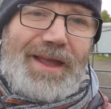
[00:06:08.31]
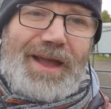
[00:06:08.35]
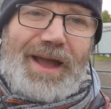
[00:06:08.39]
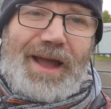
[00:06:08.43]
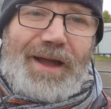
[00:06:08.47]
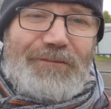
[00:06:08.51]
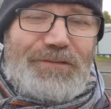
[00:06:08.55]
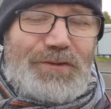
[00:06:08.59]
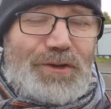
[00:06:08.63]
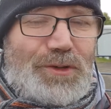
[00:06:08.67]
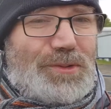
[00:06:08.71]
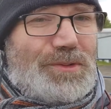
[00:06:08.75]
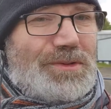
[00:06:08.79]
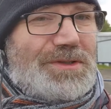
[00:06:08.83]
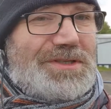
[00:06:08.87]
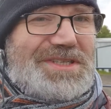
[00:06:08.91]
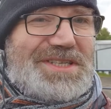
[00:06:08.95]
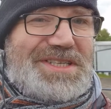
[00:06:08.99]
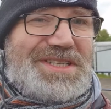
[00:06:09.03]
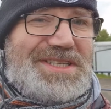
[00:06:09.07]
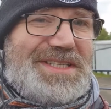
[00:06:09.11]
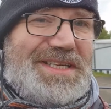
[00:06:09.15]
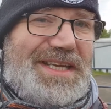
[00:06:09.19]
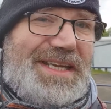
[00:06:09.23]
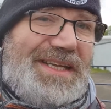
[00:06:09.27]
Of course
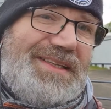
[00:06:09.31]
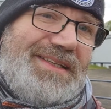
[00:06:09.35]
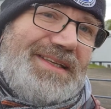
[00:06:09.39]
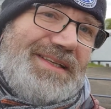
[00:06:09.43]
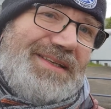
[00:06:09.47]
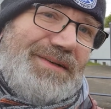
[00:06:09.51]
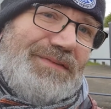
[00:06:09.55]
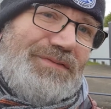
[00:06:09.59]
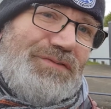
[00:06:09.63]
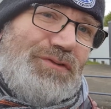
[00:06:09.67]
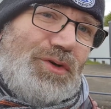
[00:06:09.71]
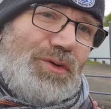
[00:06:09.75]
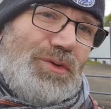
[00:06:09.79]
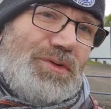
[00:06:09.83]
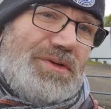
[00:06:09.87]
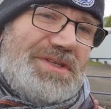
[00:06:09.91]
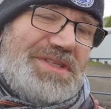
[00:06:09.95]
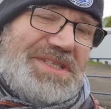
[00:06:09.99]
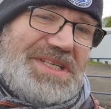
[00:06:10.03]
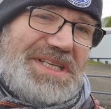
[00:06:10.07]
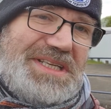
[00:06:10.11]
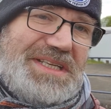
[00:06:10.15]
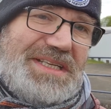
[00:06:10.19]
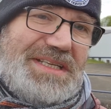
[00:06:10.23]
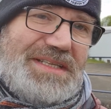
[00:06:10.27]
it's dated, of
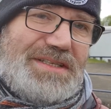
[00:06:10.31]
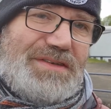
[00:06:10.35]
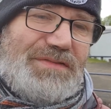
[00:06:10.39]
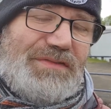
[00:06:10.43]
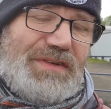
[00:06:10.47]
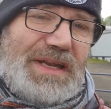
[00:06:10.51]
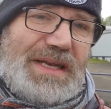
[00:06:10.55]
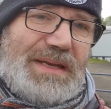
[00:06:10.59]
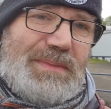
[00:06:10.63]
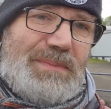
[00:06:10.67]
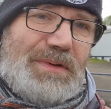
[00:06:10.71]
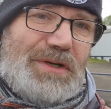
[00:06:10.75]
course it is very